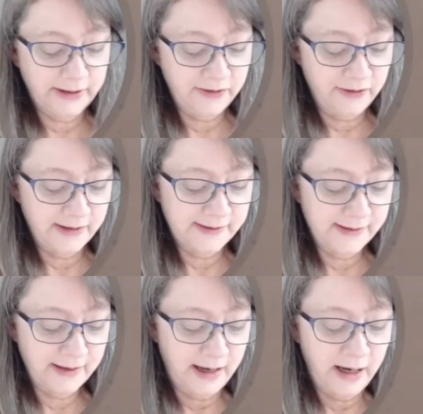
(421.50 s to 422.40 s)
at
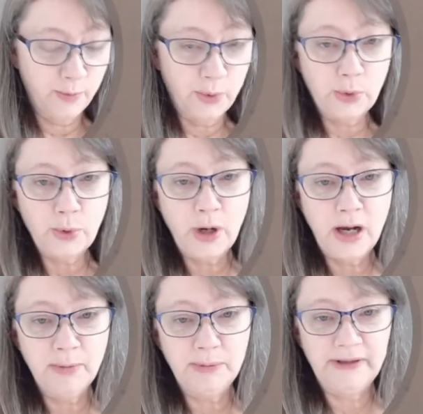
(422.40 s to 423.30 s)
this. I
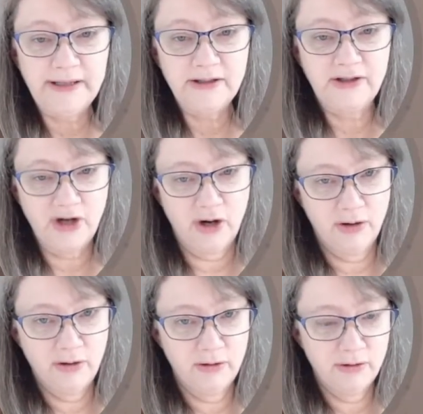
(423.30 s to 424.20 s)
probably
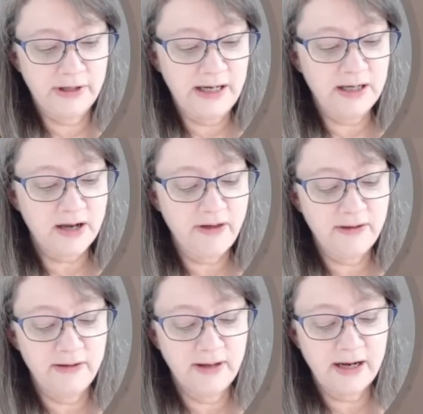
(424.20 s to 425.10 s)
don't need to
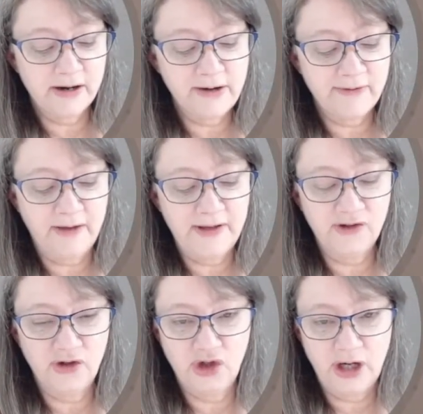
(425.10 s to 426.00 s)
carry around this
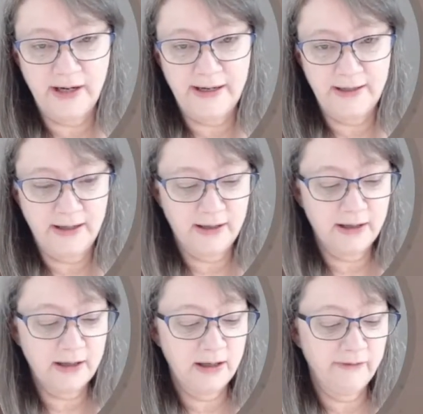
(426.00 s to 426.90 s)
giant
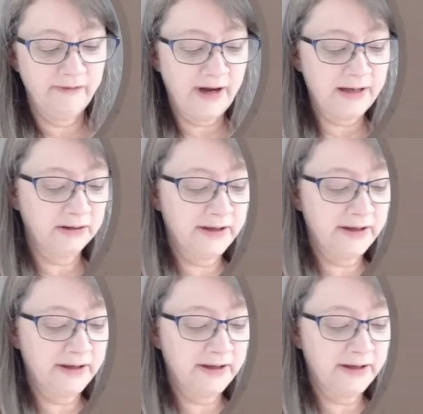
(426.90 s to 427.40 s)
hunk of vinyl